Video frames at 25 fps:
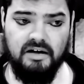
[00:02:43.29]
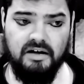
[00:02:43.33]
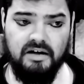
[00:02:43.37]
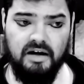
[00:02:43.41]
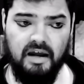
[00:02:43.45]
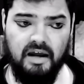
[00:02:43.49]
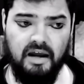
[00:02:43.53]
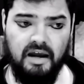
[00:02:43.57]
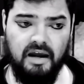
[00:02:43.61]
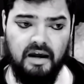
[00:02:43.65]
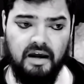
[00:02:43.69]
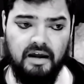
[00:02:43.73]

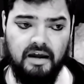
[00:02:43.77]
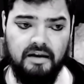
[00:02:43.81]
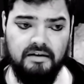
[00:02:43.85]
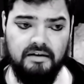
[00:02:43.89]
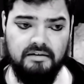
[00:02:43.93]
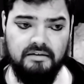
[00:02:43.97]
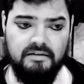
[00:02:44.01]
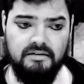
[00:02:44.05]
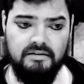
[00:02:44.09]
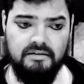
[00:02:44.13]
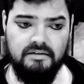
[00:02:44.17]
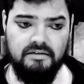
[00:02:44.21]

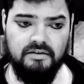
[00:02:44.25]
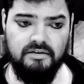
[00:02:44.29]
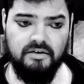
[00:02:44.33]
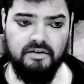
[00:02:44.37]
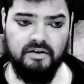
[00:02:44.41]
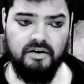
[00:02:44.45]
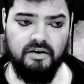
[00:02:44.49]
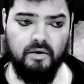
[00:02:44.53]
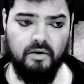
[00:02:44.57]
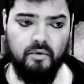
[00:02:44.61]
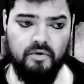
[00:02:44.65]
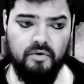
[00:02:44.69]
and you're
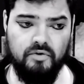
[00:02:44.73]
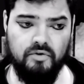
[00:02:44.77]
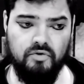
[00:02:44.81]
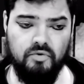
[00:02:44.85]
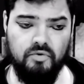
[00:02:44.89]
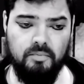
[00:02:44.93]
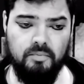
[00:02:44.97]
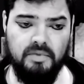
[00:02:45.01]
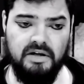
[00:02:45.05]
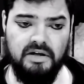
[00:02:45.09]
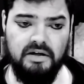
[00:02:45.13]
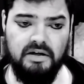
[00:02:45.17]
going to
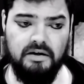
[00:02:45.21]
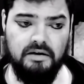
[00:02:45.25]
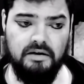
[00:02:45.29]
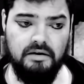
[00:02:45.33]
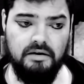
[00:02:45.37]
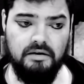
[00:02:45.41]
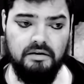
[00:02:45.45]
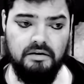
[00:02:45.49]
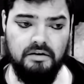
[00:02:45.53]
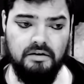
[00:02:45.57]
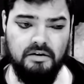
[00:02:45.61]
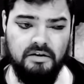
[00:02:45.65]

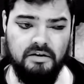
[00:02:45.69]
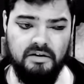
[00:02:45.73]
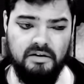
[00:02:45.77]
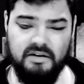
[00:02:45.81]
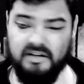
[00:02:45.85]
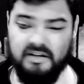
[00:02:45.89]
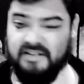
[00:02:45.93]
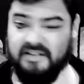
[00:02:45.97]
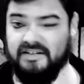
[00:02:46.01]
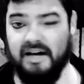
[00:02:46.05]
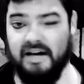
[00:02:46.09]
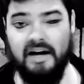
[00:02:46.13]
be
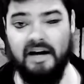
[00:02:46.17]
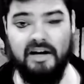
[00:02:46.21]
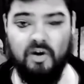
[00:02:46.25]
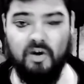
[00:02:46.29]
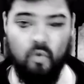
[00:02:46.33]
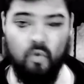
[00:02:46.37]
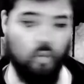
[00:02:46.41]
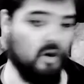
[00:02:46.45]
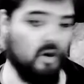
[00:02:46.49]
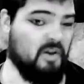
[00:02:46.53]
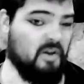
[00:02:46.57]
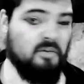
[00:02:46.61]

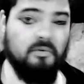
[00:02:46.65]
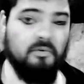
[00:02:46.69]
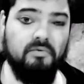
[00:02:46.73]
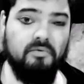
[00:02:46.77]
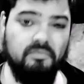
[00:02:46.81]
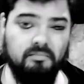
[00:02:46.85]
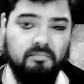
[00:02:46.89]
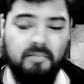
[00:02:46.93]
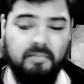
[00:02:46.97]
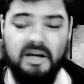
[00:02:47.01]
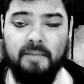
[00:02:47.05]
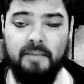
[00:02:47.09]
deciding when
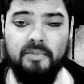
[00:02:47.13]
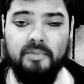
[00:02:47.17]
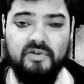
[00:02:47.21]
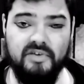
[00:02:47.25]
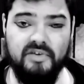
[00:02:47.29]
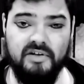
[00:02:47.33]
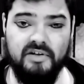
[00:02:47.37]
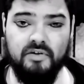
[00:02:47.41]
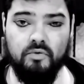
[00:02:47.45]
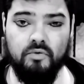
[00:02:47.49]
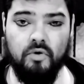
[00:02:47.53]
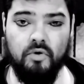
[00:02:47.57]
people
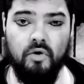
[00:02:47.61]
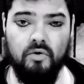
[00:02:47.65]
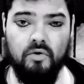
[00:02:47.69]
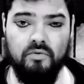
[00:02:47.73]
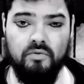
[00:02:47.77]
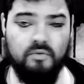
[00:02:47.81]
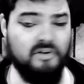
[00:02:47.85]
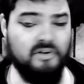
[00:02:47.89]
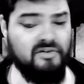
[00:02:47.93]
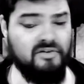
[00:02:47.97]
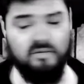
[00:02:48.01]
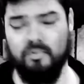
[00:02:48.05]
need to roll,
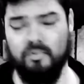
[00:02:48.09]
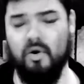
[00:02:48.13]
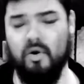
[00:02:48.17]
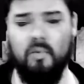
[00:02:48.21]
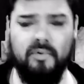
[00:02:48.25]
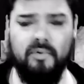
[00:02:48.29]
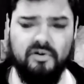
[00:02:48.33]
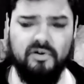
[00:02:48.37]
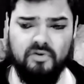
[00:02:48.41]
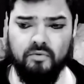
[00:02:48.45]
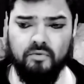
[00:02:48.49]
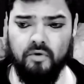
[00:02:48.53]
when it's
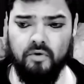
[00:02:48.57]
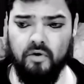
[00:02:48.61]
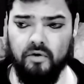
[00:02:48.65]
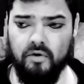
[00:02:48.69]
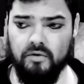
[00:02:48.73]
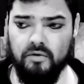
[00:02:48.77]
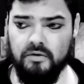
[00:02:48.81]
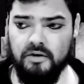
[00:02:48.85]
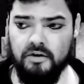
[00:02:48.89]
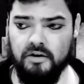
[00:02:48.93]
appropriate to roll,